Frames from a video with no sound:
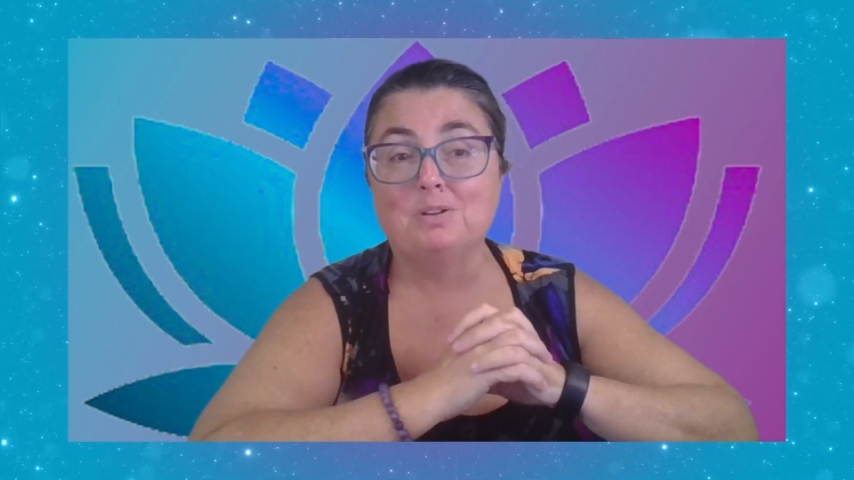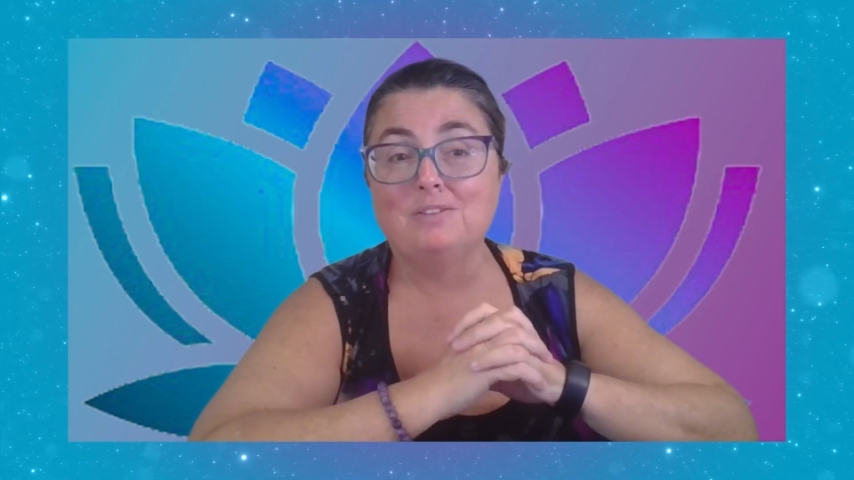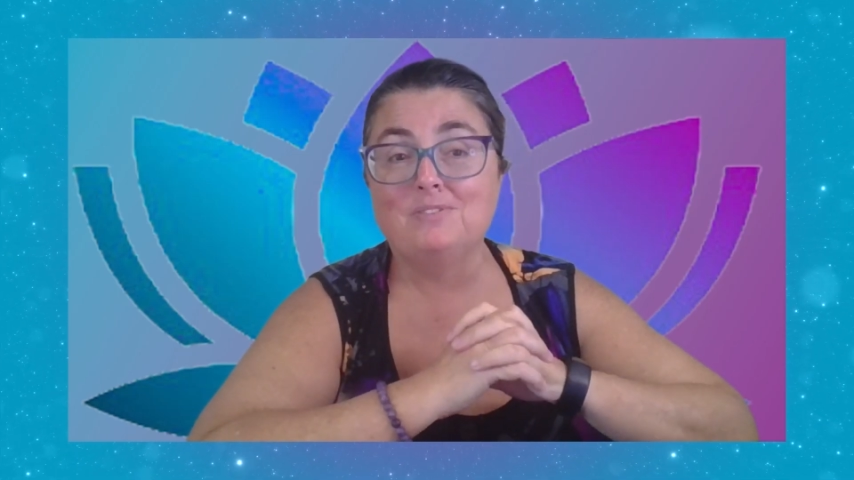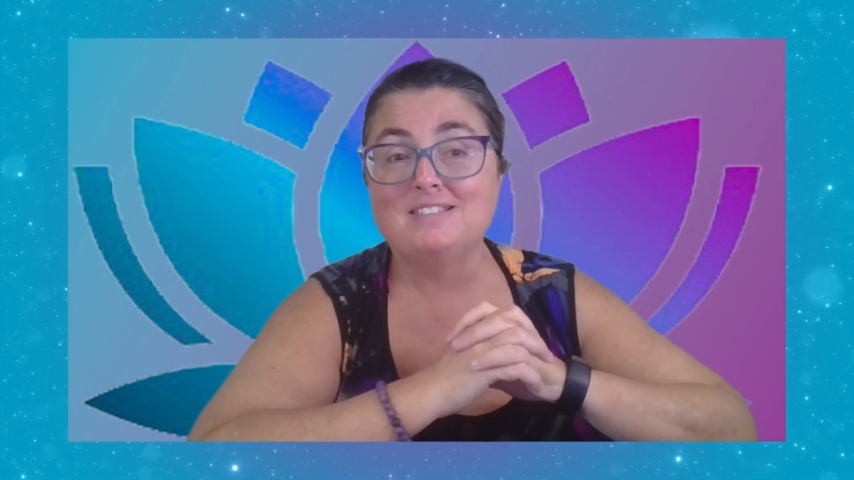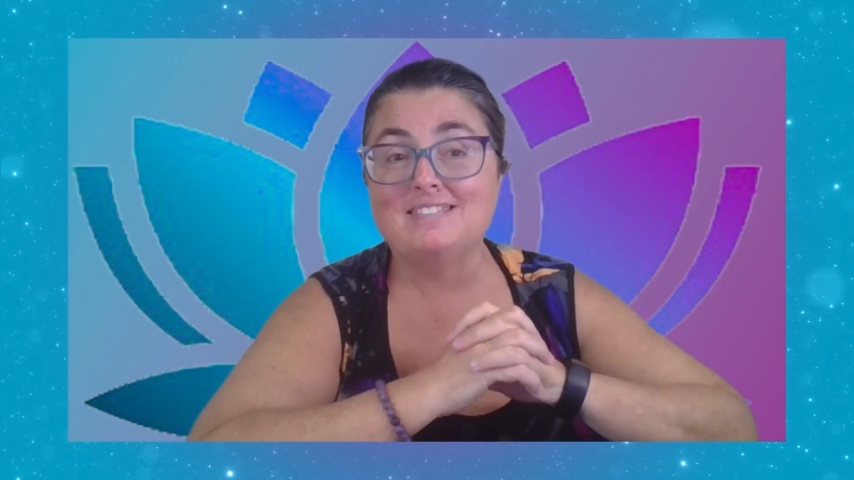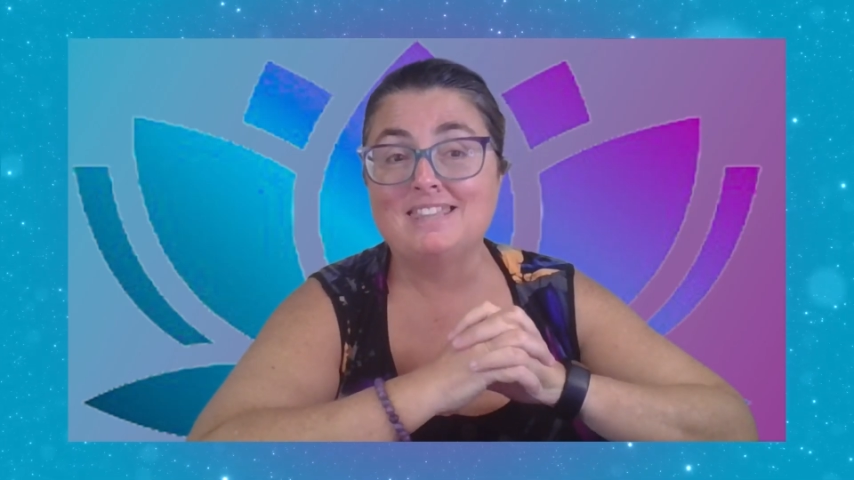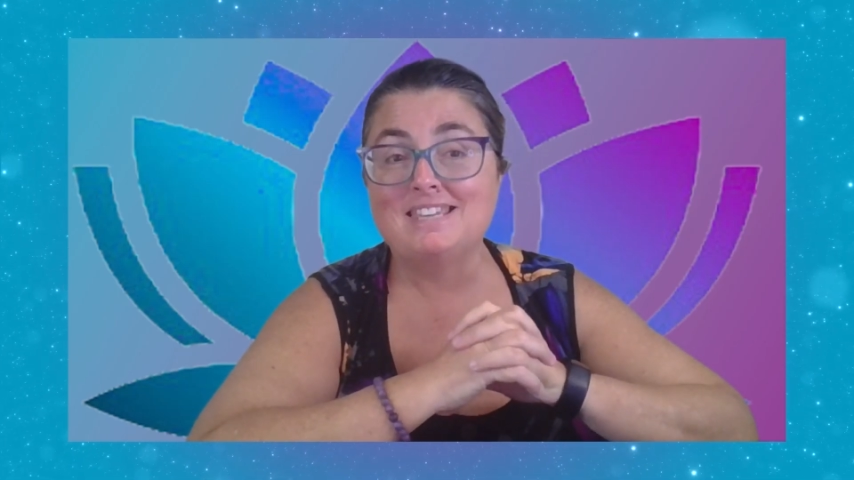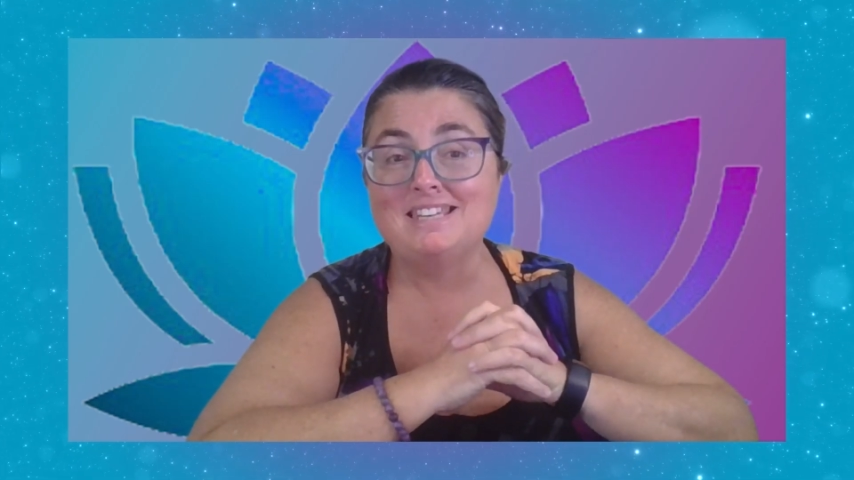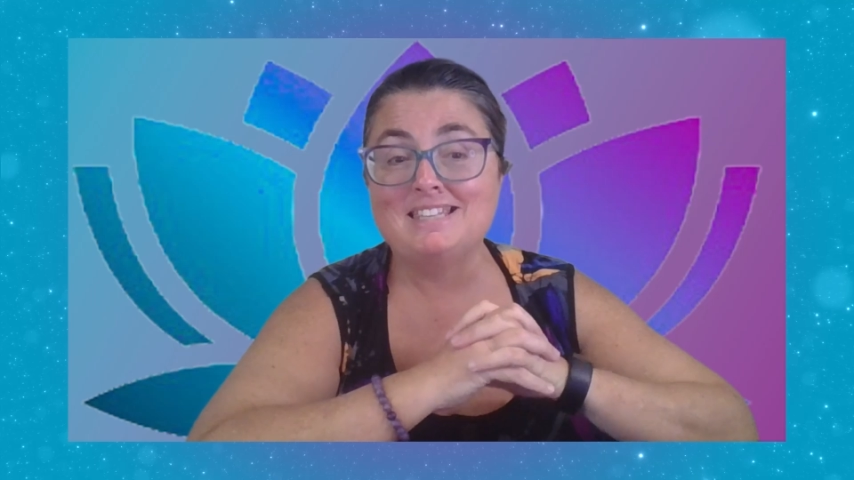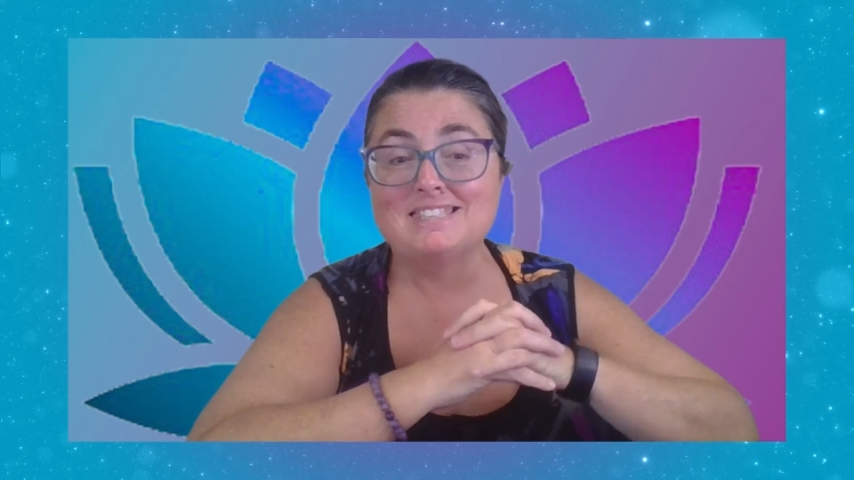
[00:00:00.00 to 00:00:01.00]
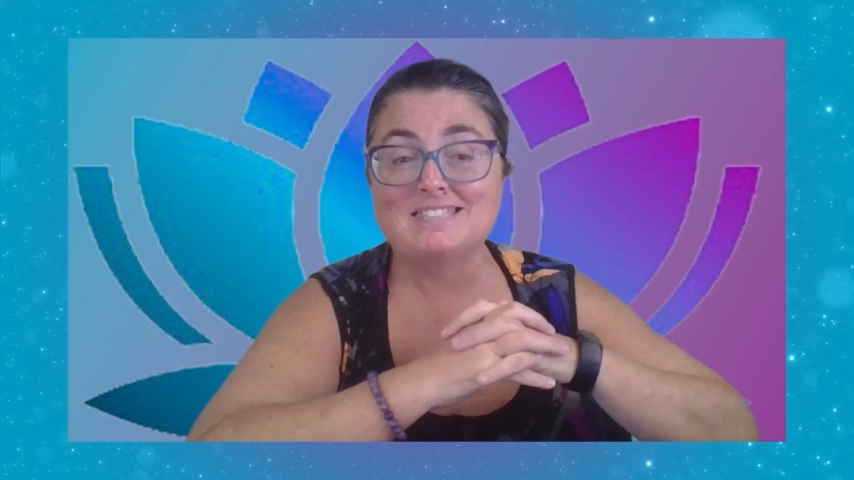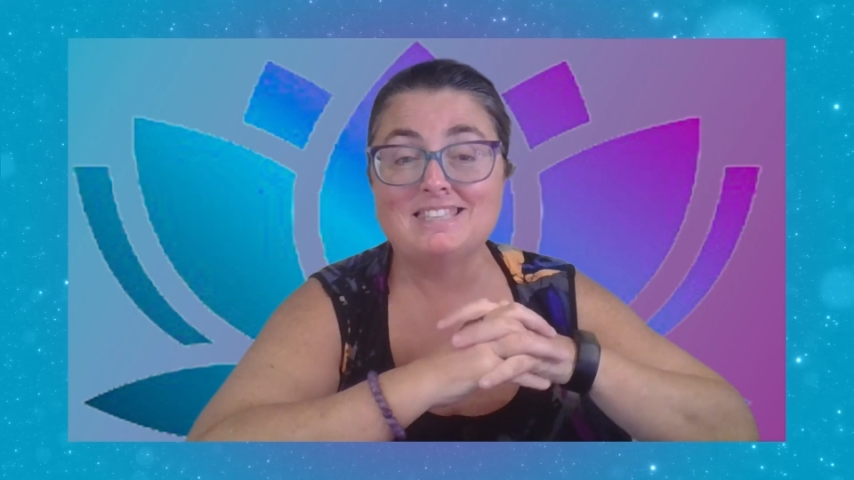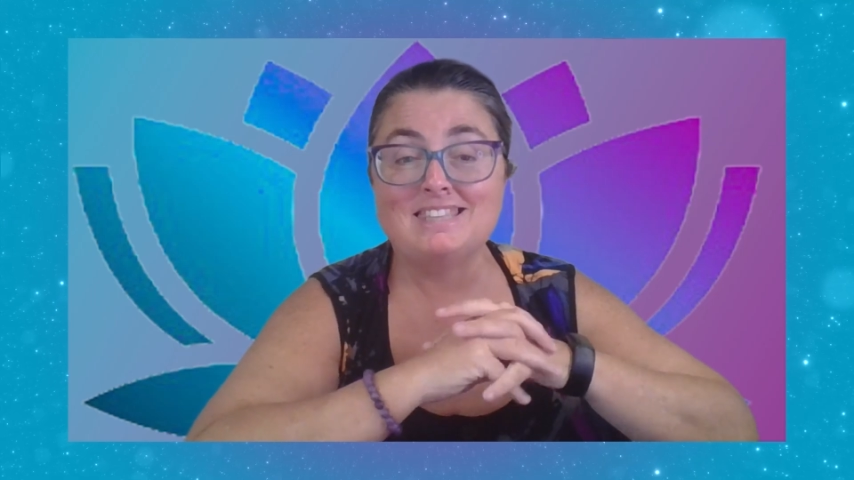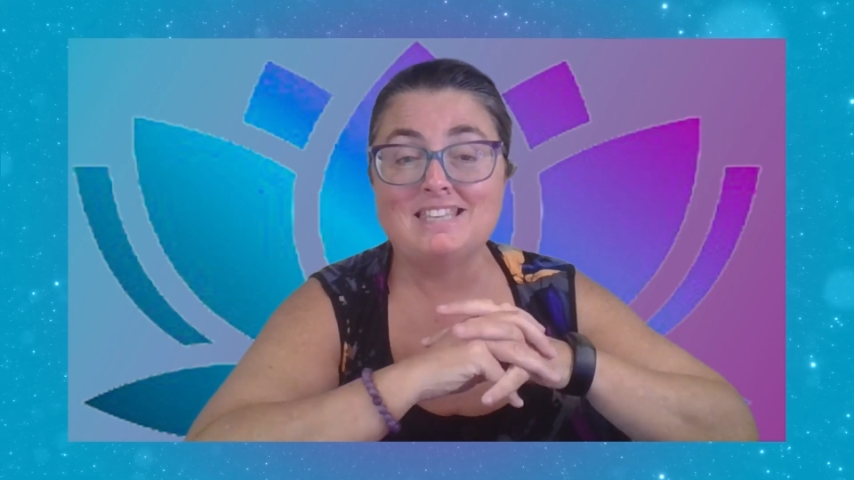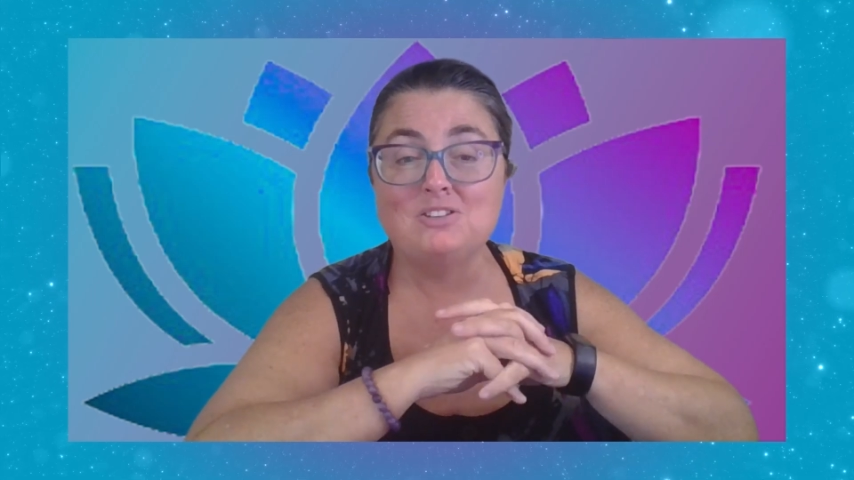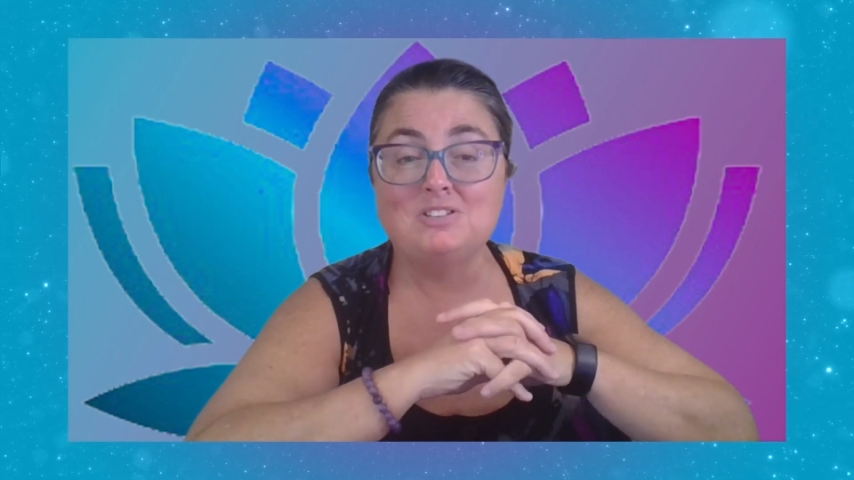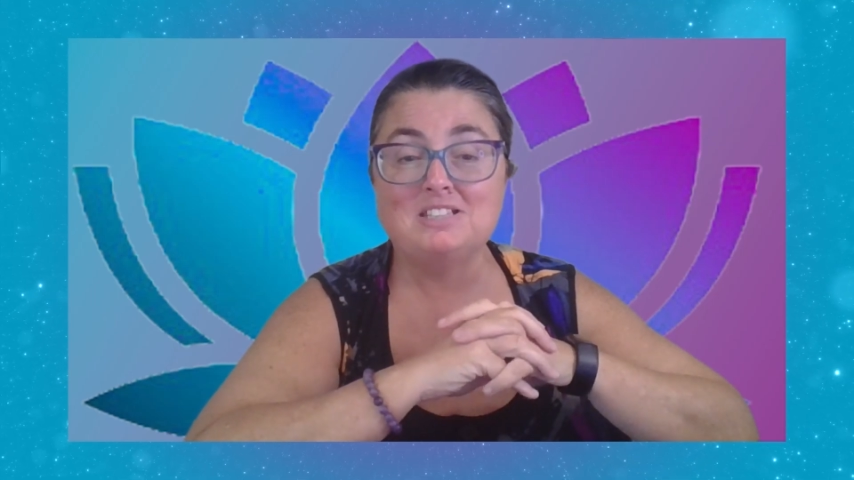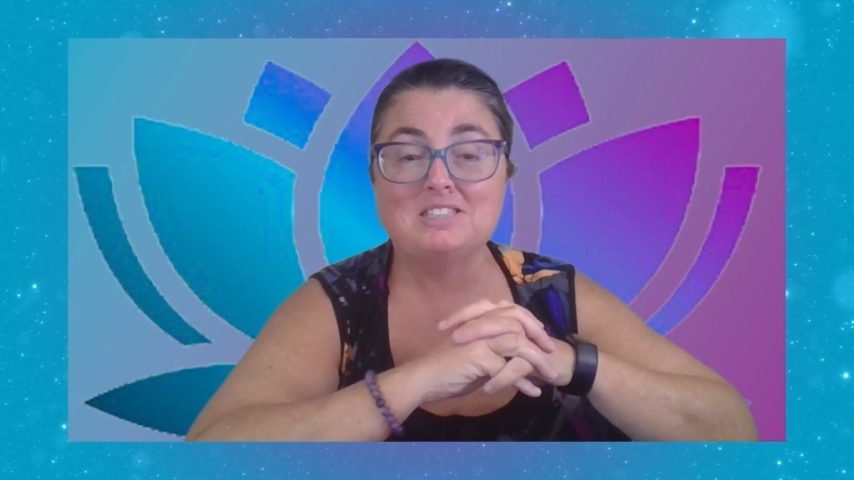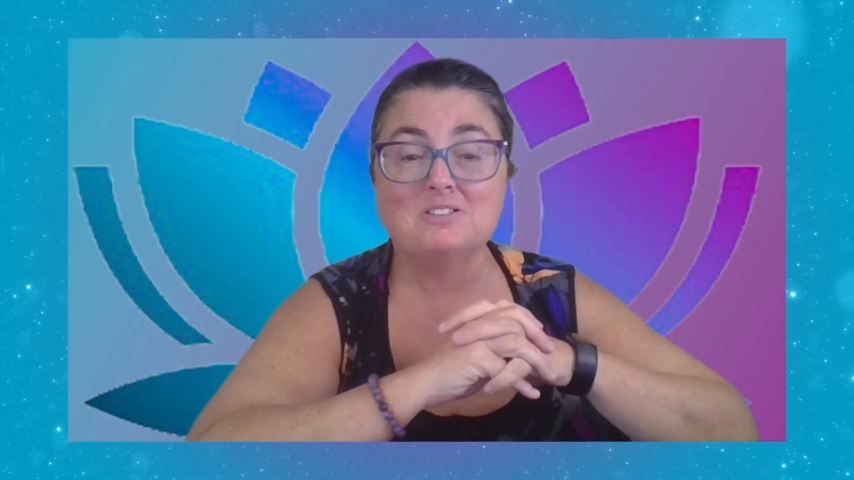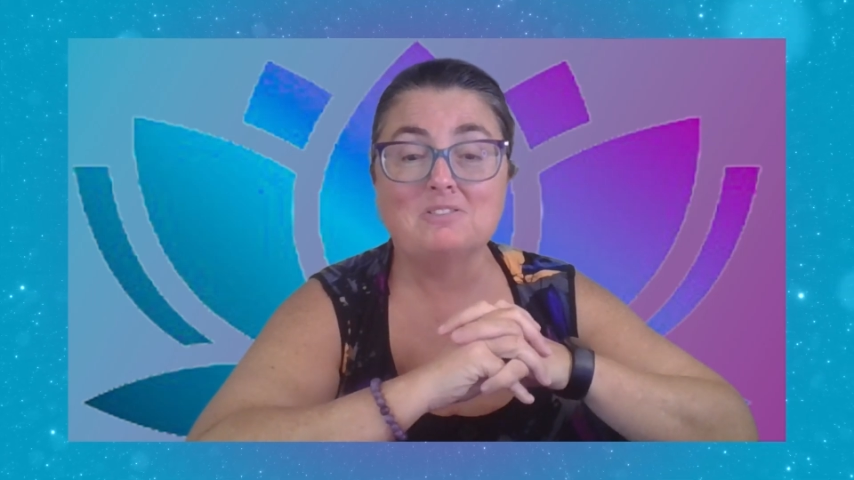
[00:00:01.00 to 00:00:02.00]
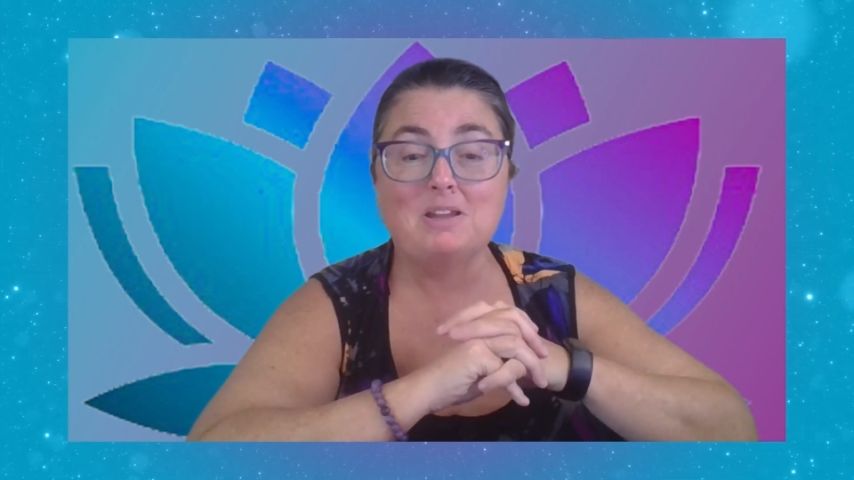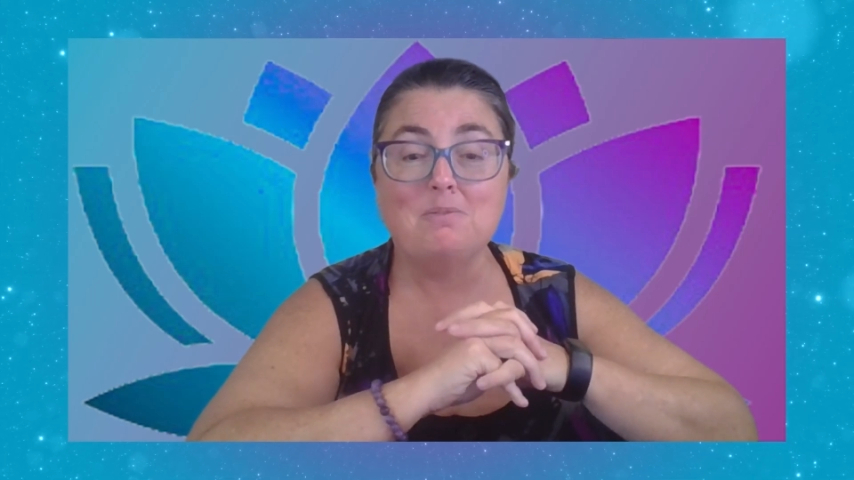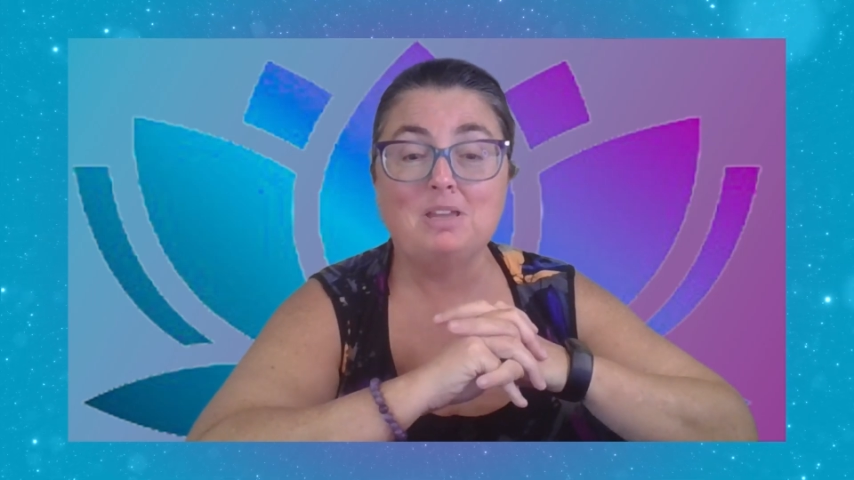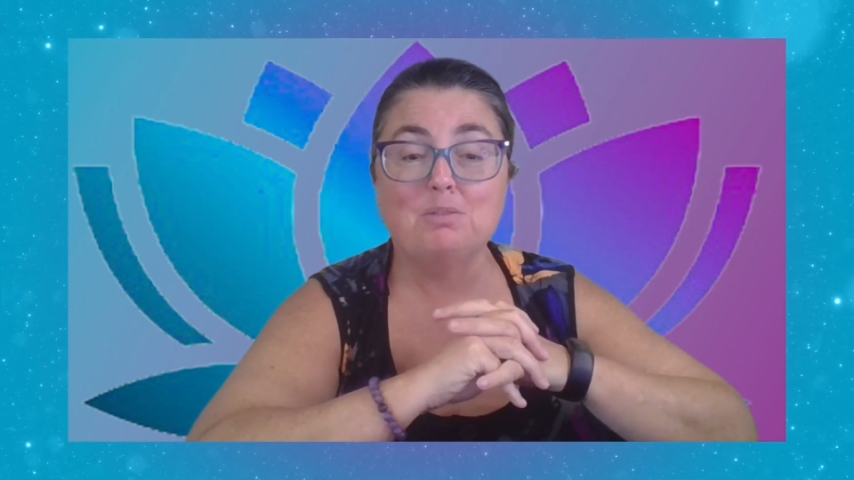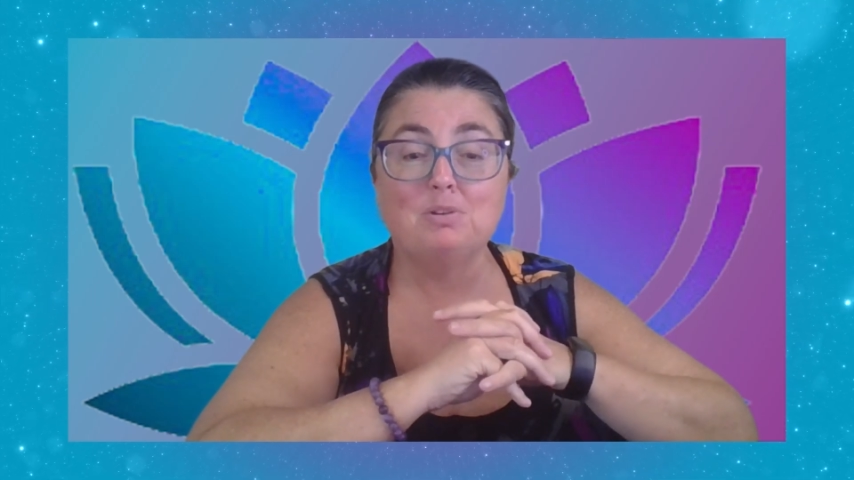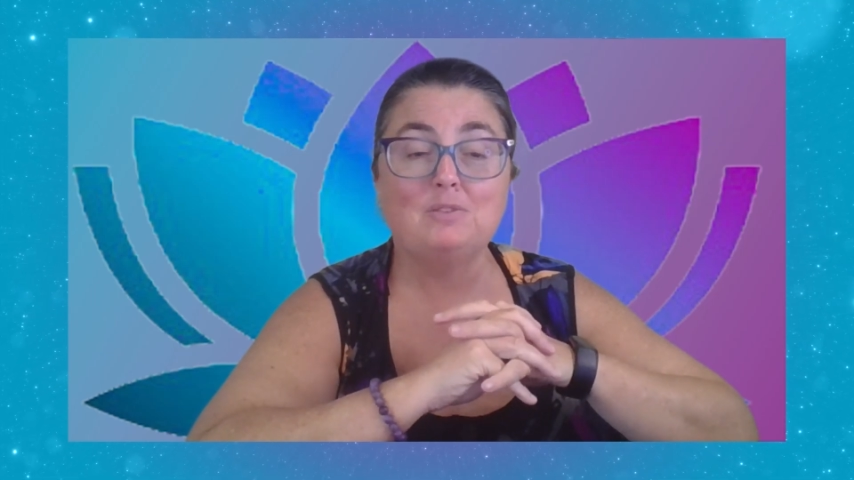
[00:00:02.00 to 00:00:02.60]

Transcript: What have I said that you disagree with?